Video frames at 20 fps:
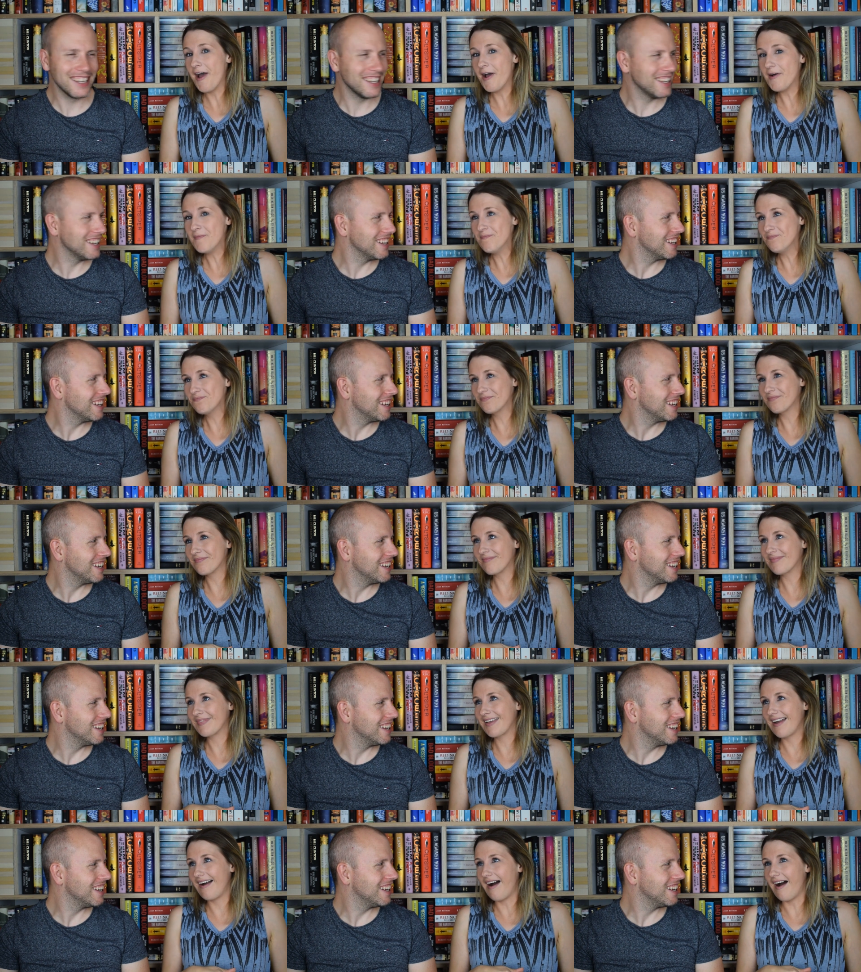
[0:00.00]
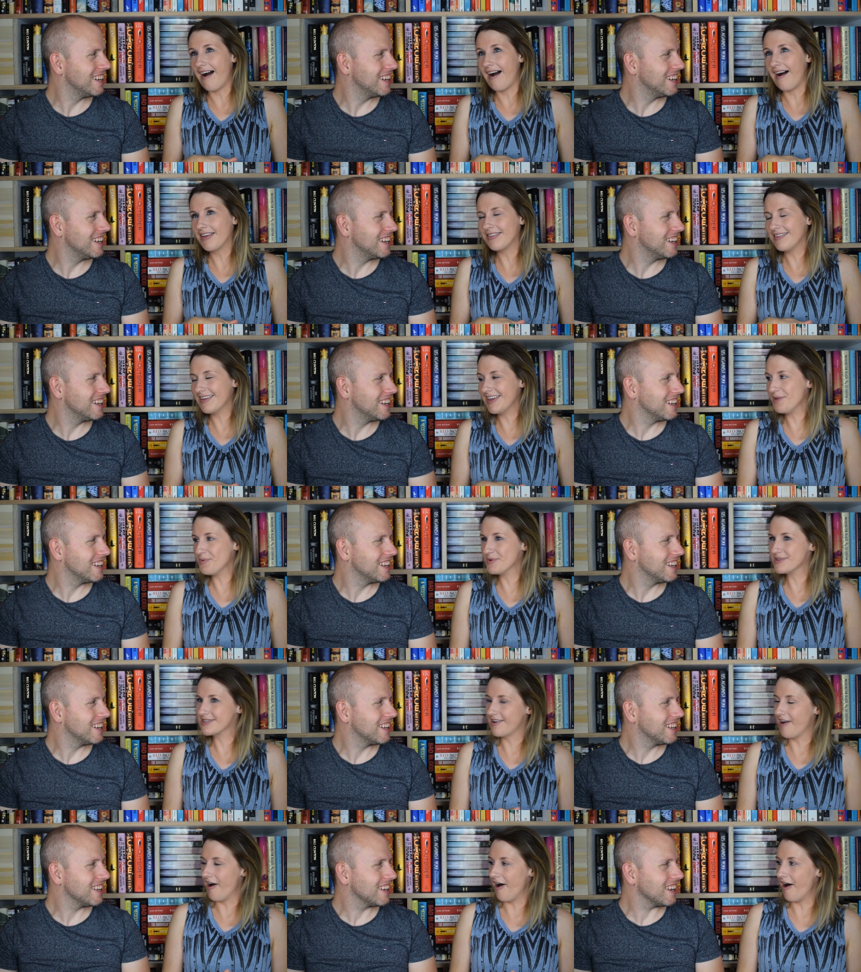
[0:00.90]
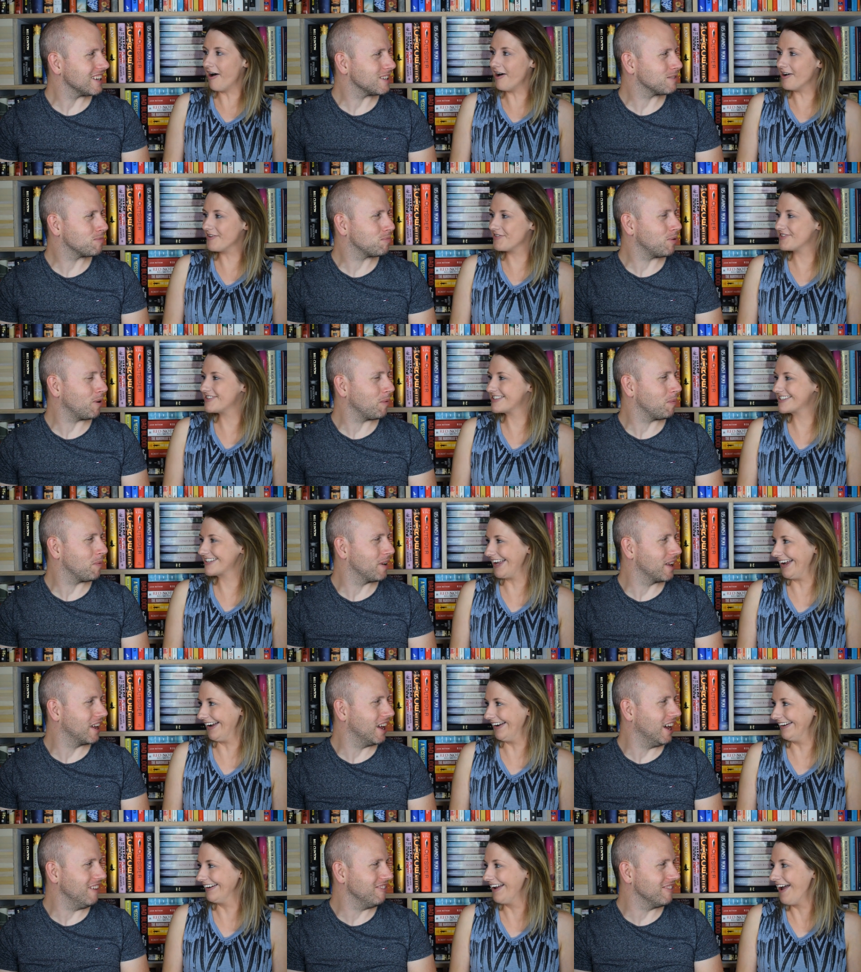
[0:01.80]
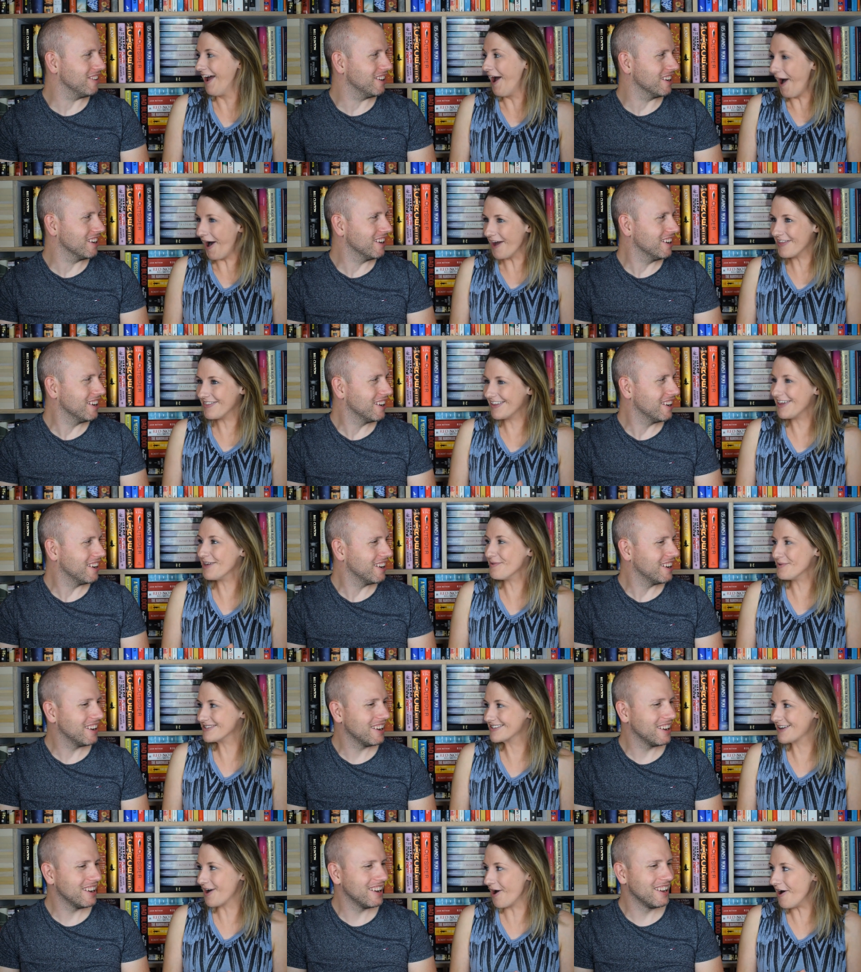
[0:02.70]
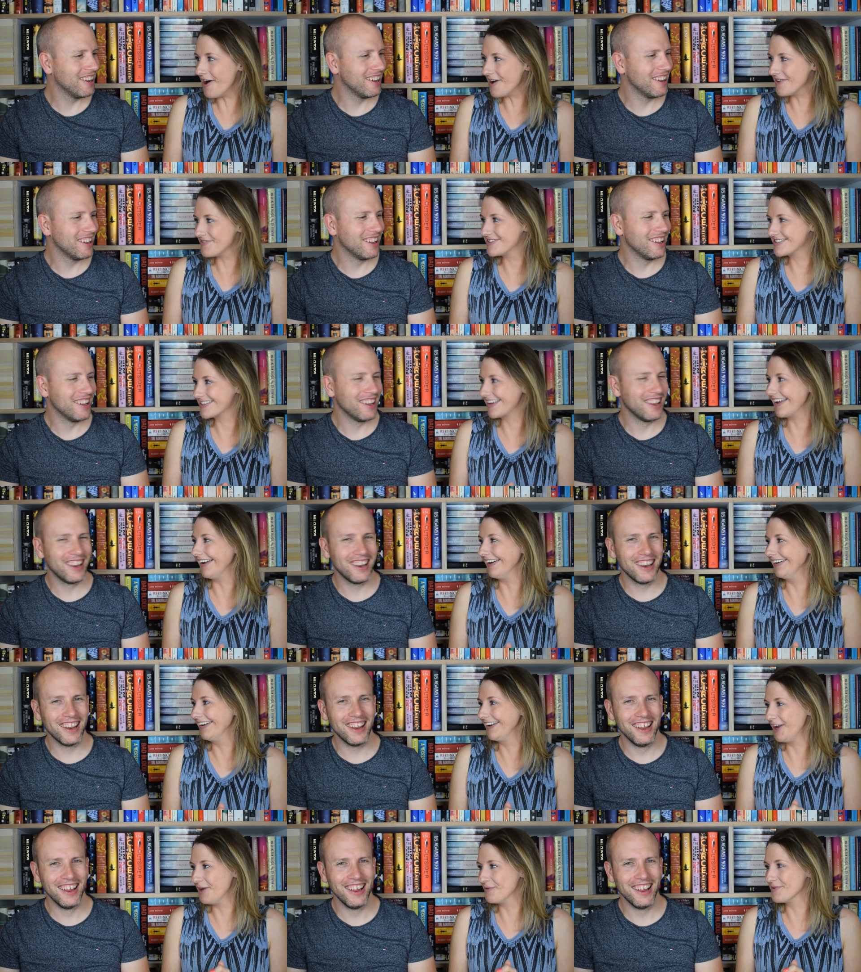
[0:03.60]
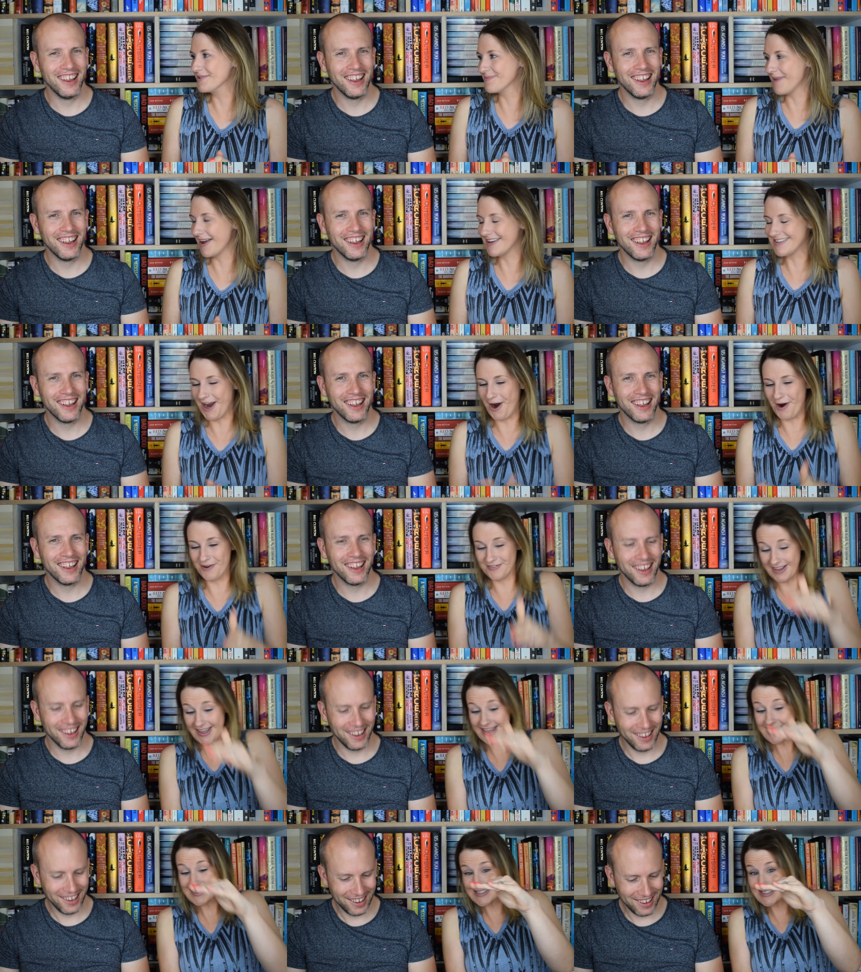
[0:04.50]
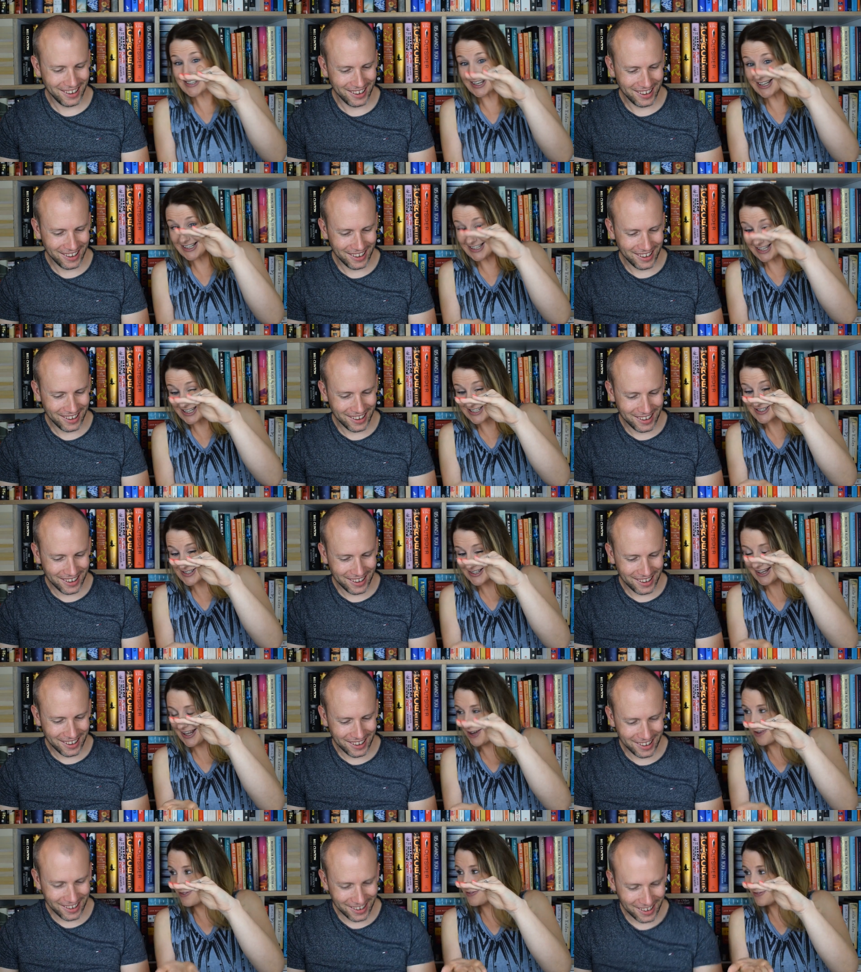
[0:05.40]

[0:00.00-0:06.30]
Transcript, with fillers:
Speaker 1: Um, I think it was calf That's properly skin. heavy. I think it was calf skin it was made out of. It's like literally a